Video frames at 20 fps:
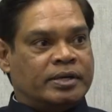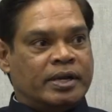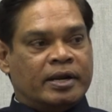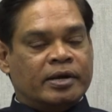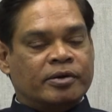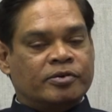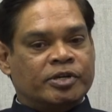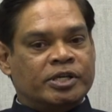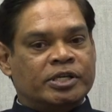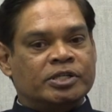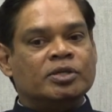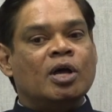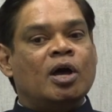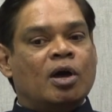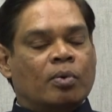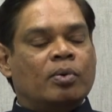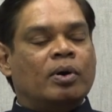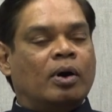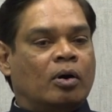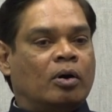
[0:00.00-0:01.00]
territories
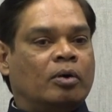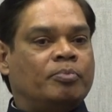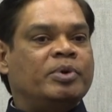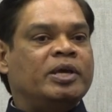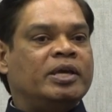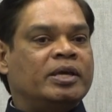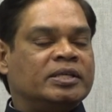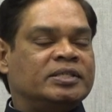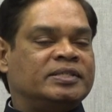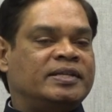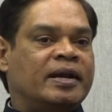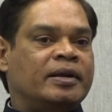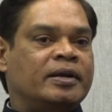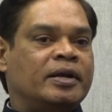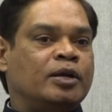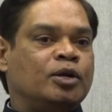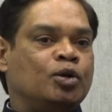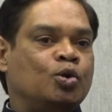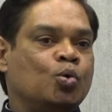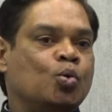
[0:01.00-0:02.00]
or be
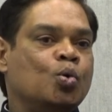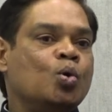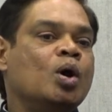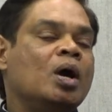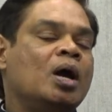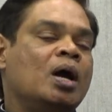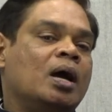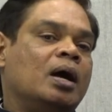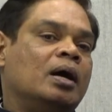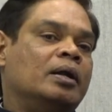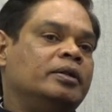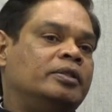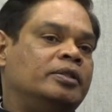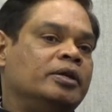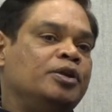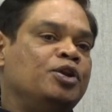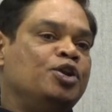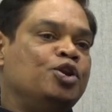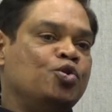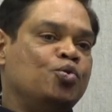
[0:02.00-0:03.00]
extended to the
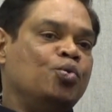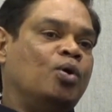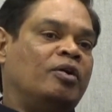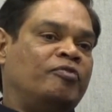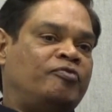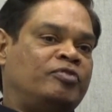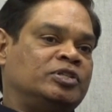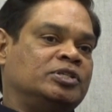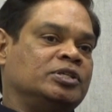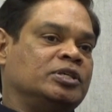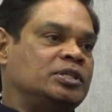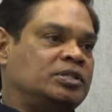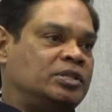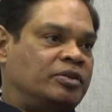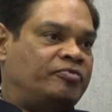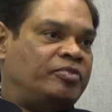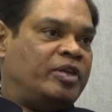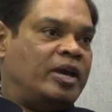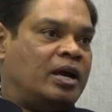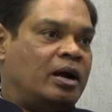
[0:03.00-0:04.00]
new officers
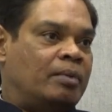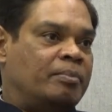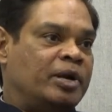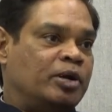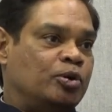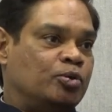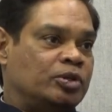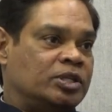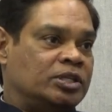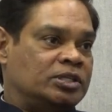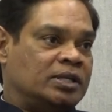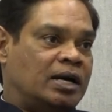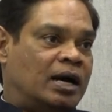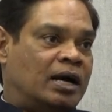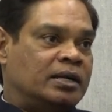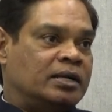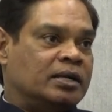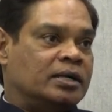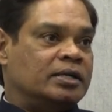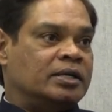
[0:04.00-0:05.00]
if they come into this
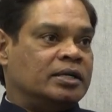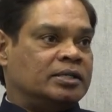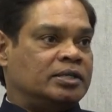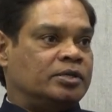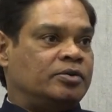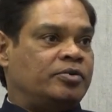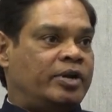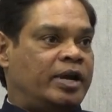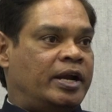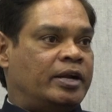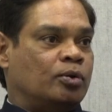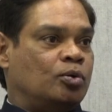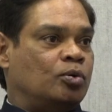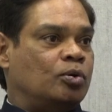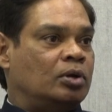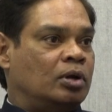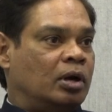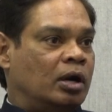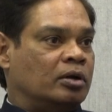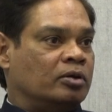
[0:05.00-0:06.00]
cadre? Does it create a
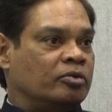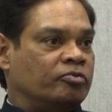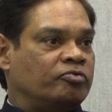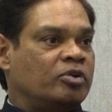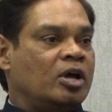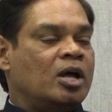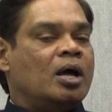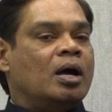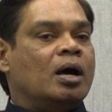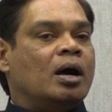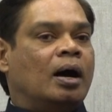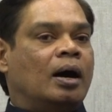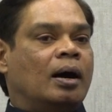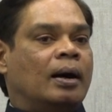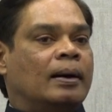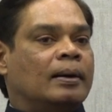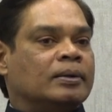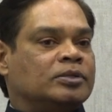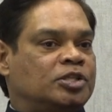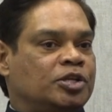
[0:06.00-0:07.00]
whole lot of
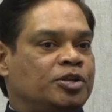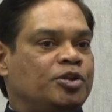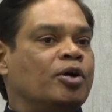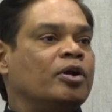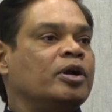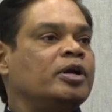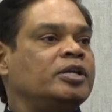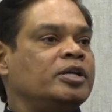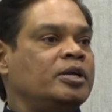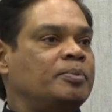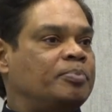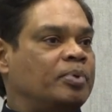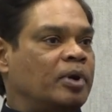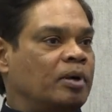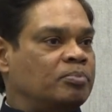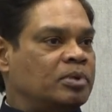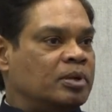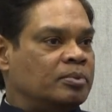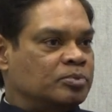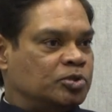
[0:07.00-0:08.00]
seniority
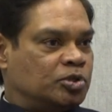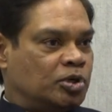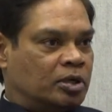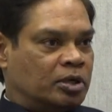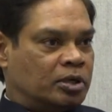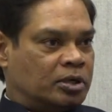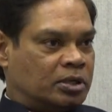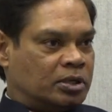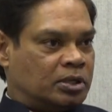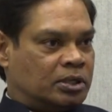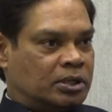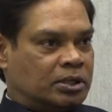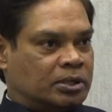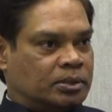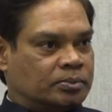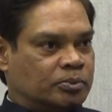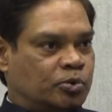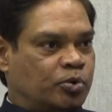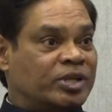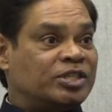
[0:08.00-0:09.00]
problems or
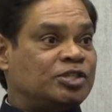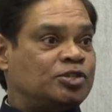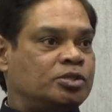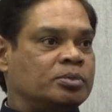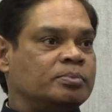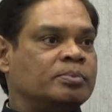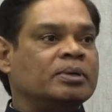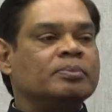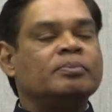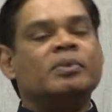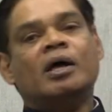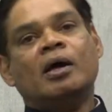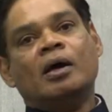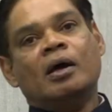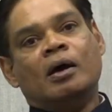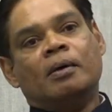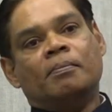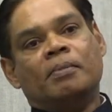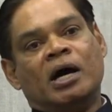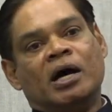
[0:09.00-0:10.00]
question
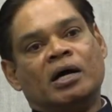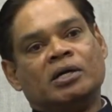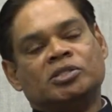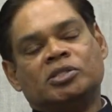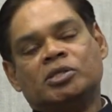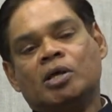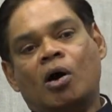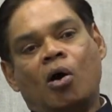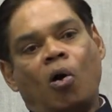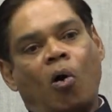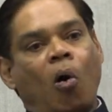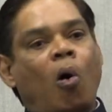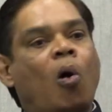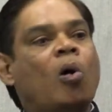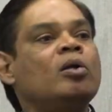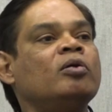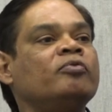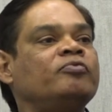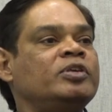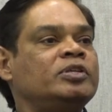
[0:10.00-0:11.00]
marks?
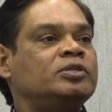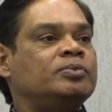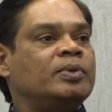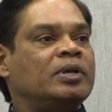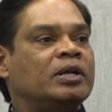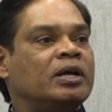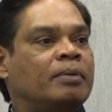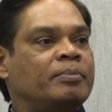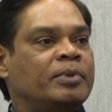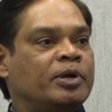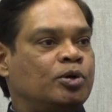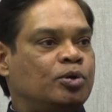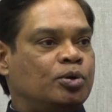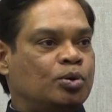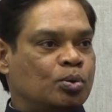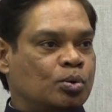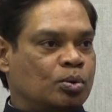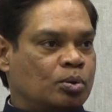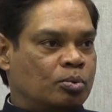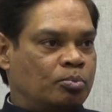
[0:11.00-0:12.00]
All of this will come
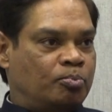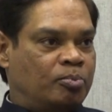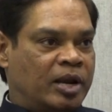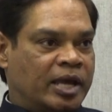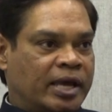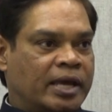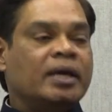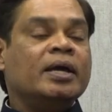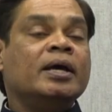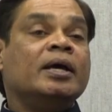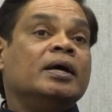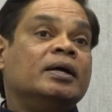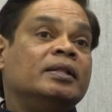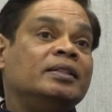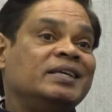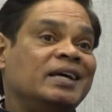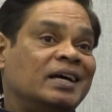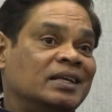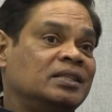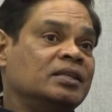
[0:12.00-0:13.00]
into play.
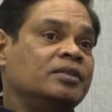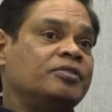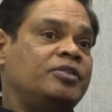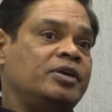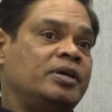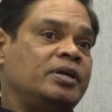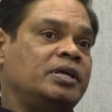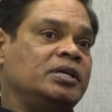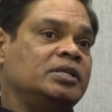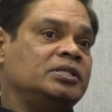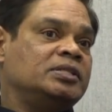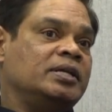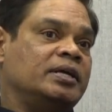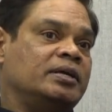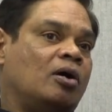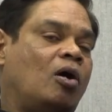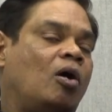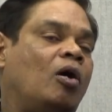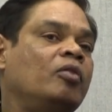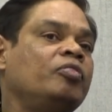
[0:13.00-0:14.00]
The other thing is that
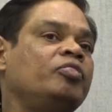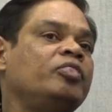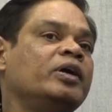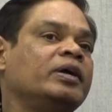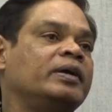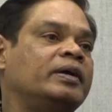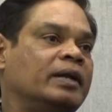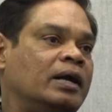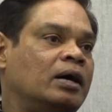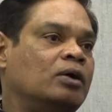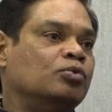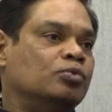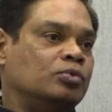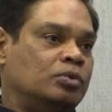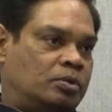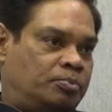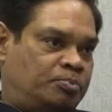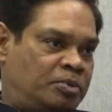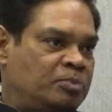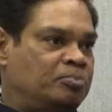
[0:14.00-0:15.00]
on the
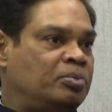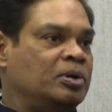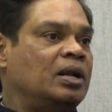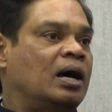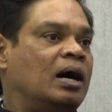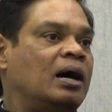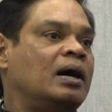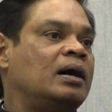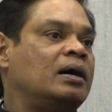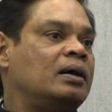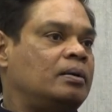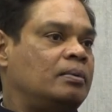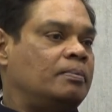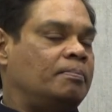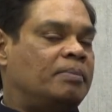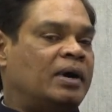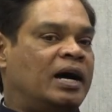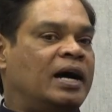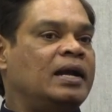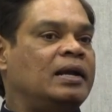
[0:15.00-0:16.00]
ground, people are
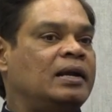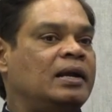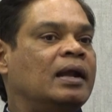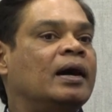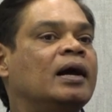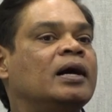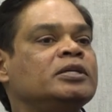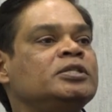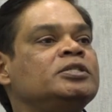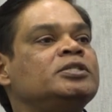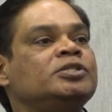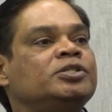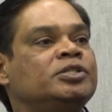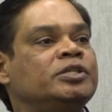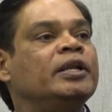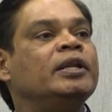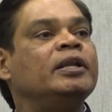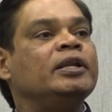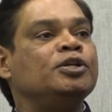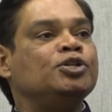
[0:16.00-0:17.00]
by and large
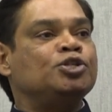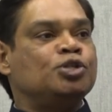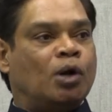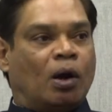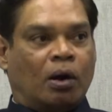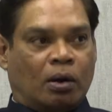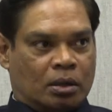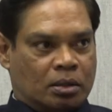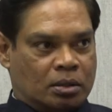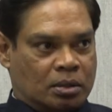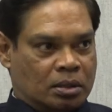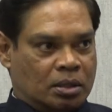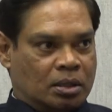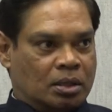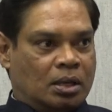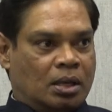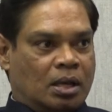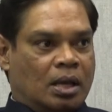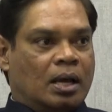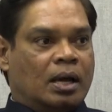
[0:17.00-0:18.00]
still in shock.
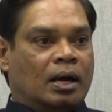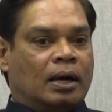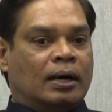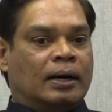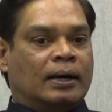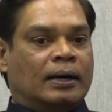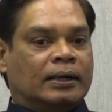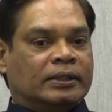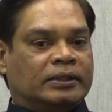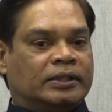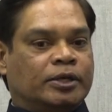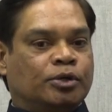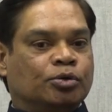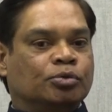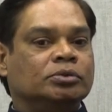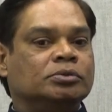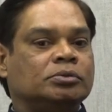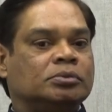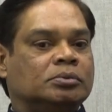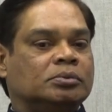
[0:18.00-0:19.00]
They
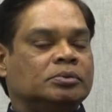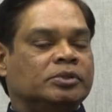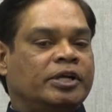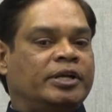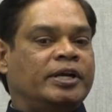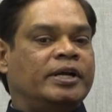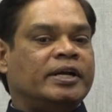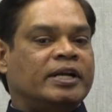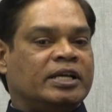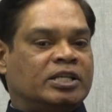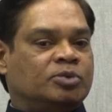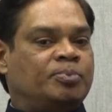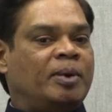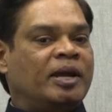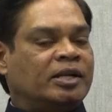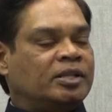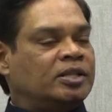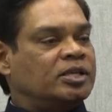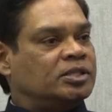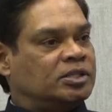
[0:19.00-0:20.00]
didn't
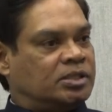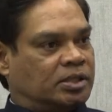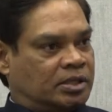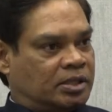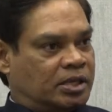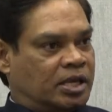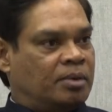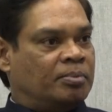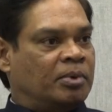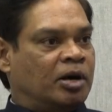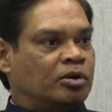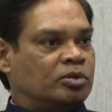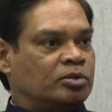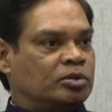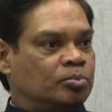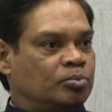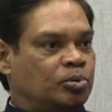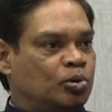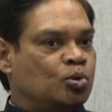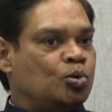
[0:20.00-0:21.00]
expect this. It came out of the
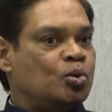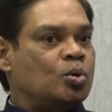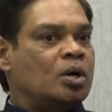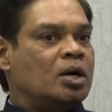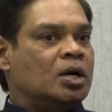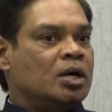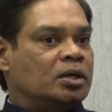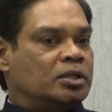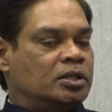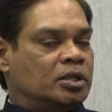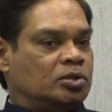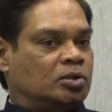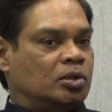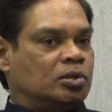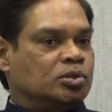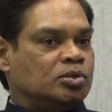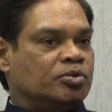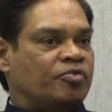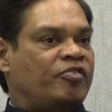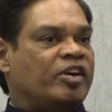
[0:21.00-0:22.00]
blue. There's
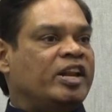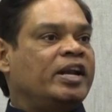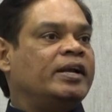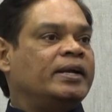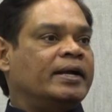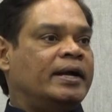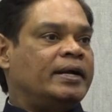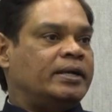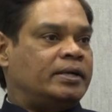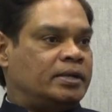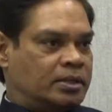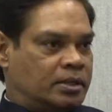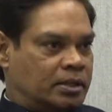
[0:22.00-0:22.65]
also very tight